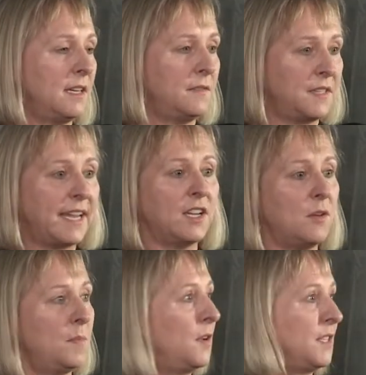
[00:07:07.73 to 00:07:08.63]
of
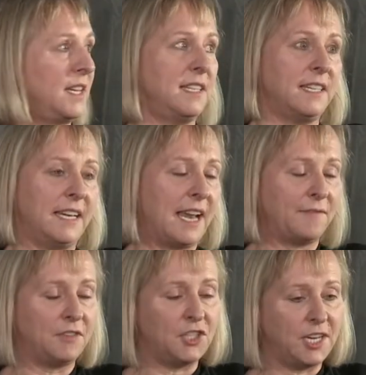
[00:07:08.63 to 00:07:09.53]
take-home baskets in an
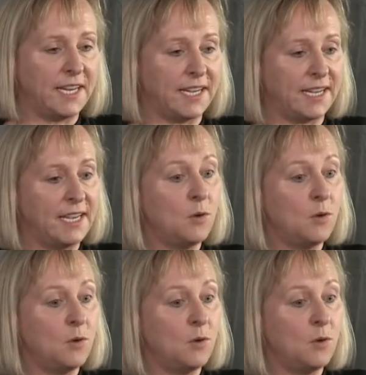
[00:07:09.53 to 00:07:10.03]
average year